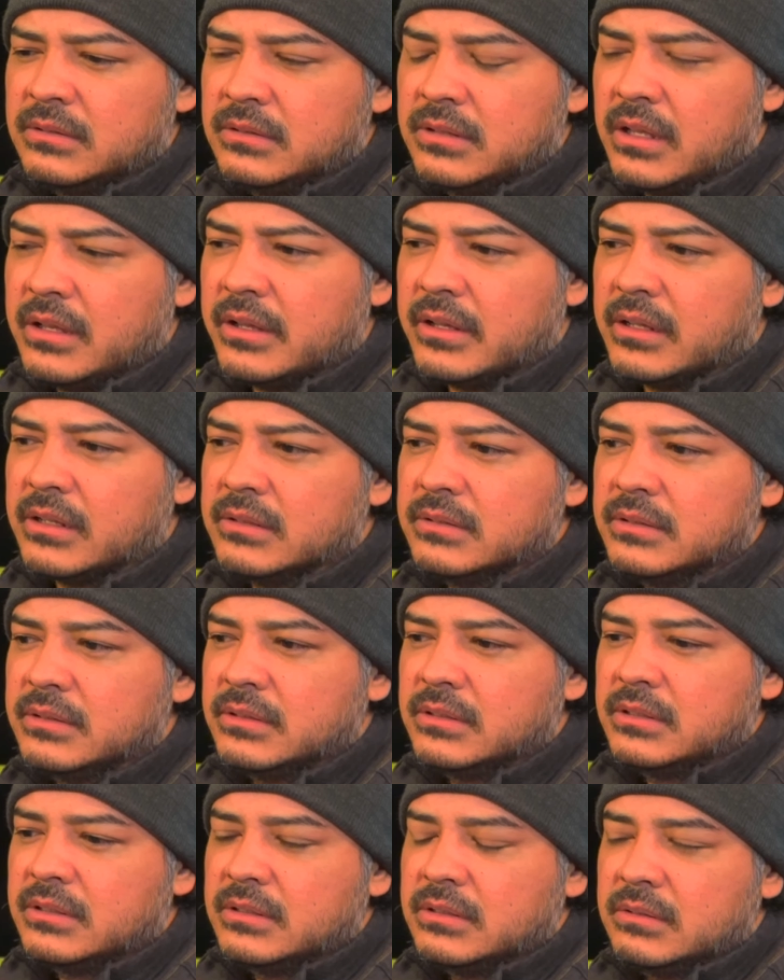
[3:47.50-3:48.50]
Yeah.
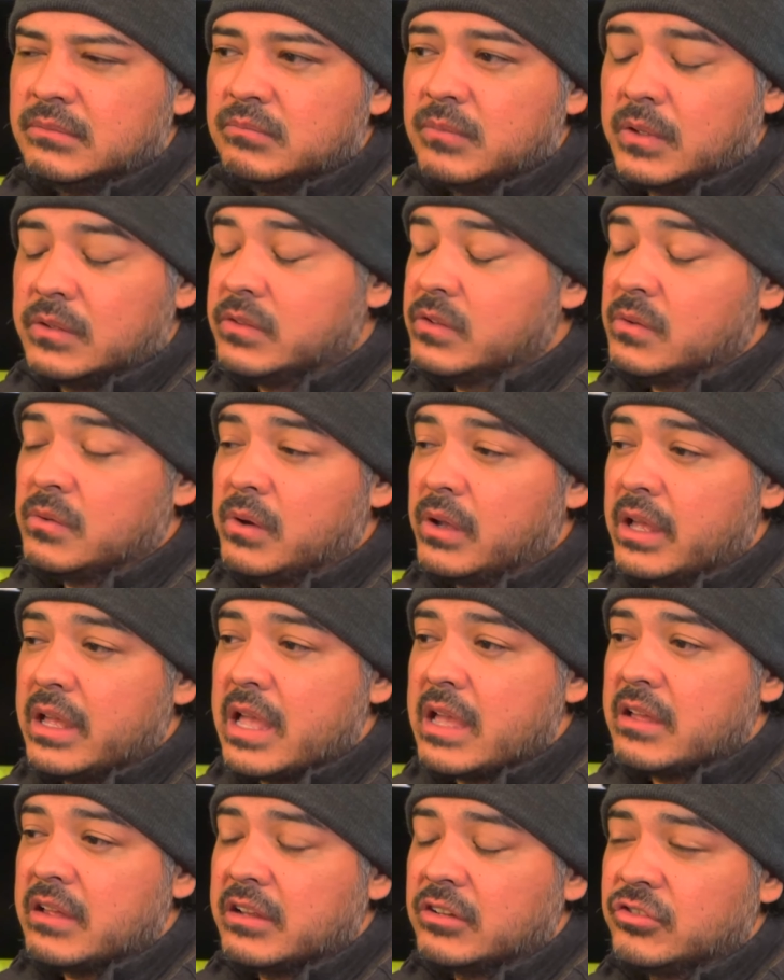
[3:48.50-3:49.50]
And so I
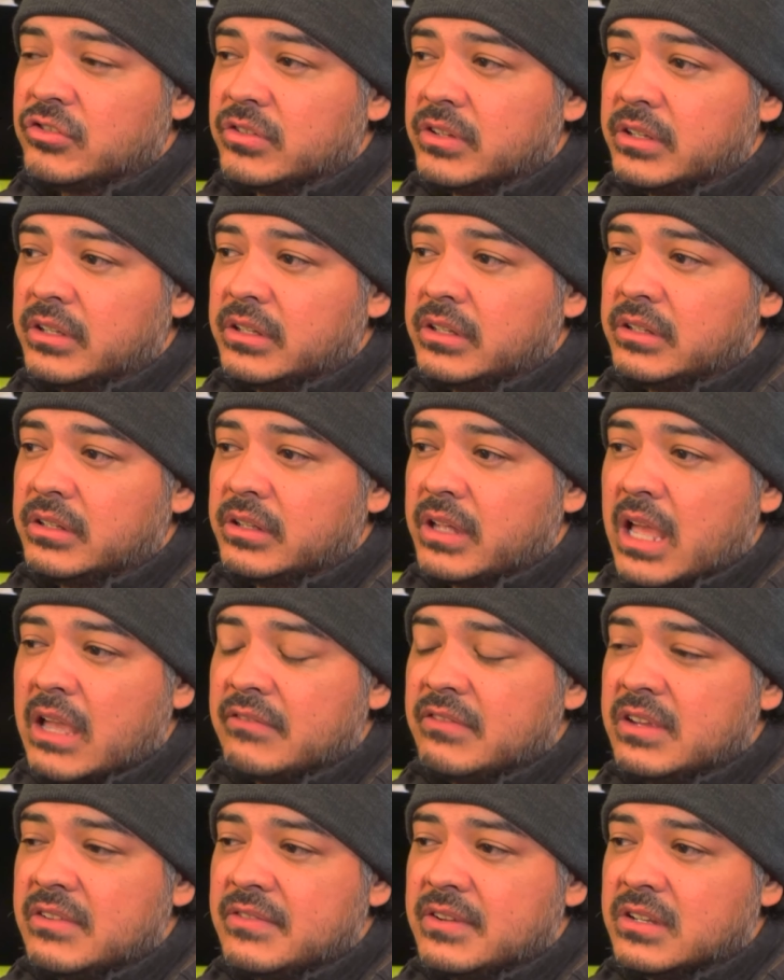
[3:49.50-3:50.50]
actually
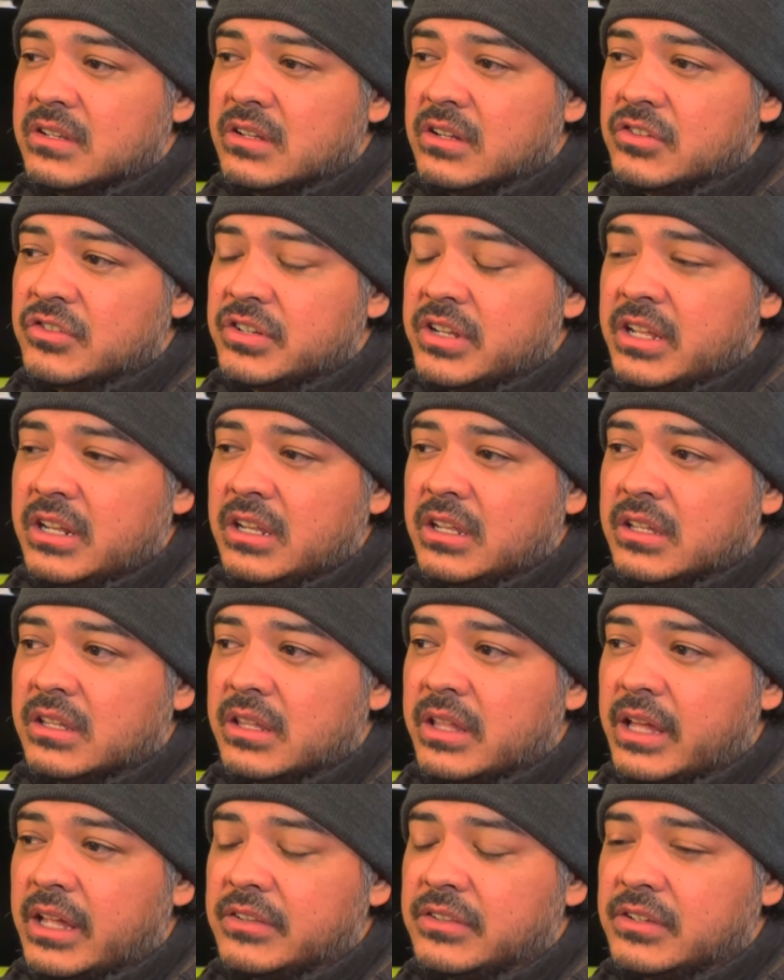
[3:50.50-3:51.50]
haven't even touched any of
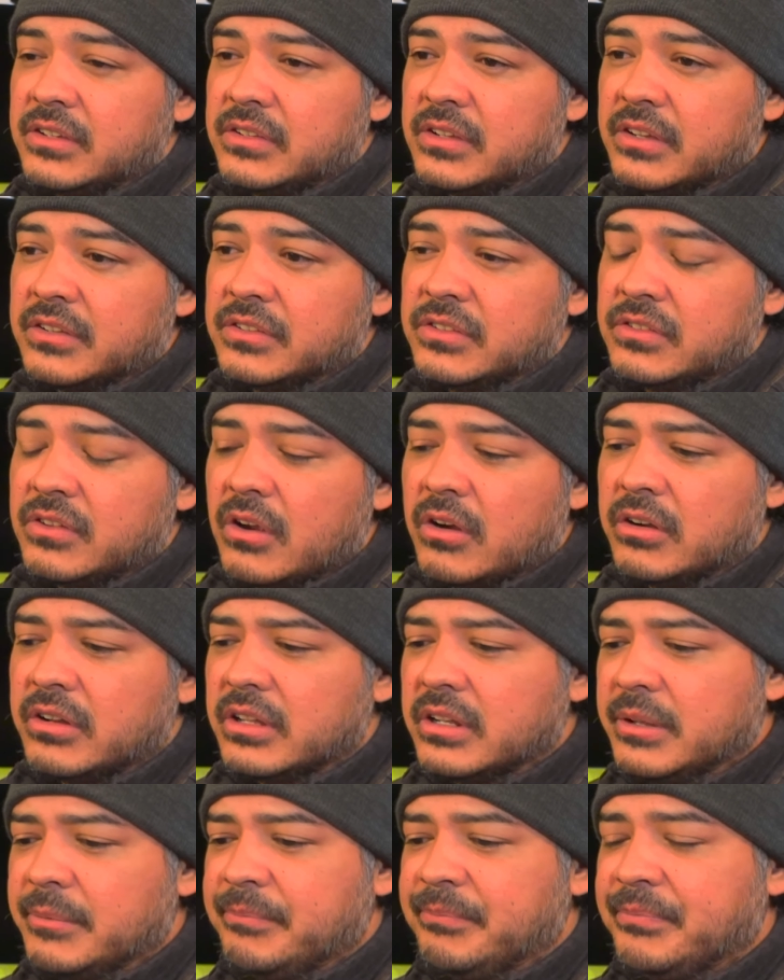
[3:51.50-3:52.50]
that since I
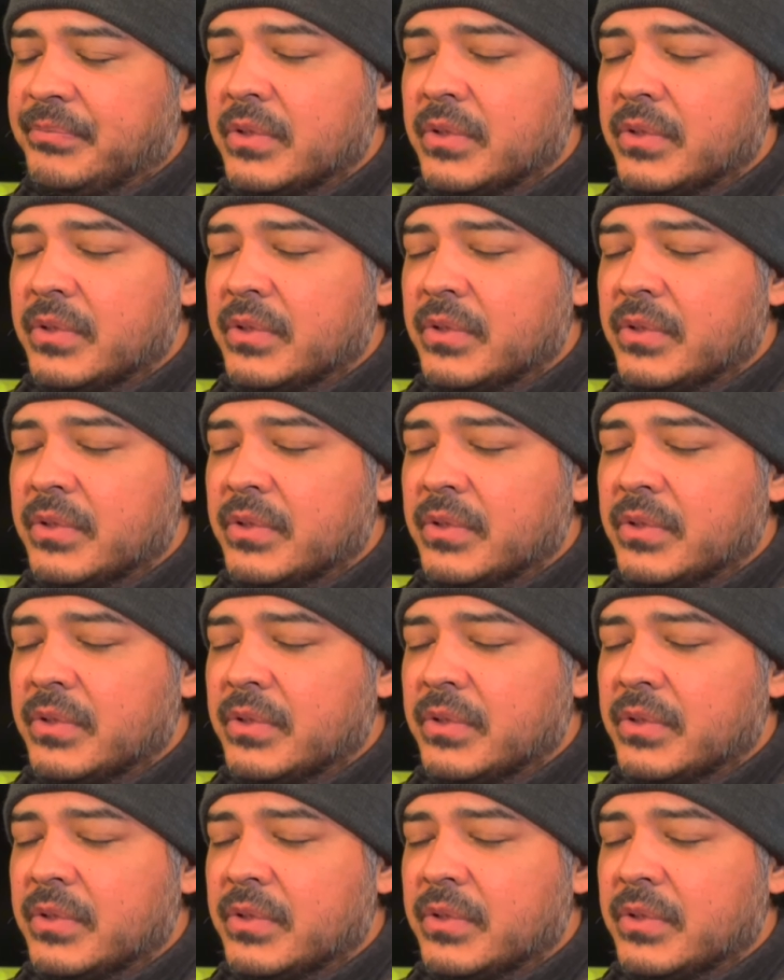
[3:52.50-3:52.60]
started.